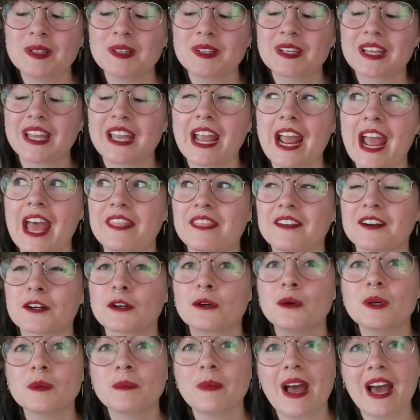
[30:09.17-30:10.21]
looking at their
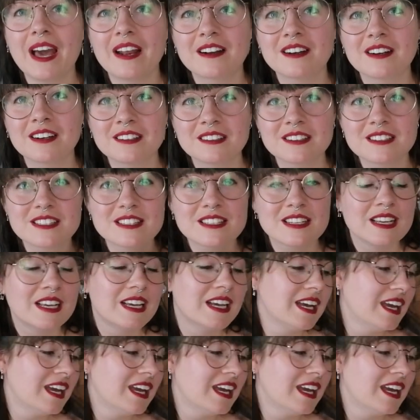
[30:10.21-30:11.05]
quilt patterns